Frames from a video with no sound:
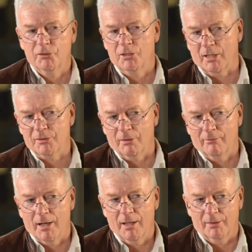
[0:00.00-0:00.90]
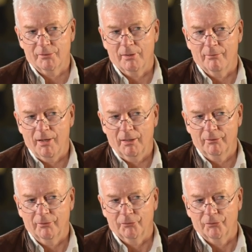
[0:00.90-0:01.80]
Judjarung country
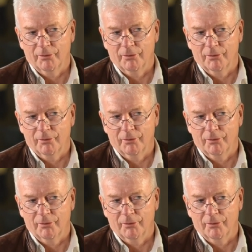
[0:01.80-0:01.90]
around us?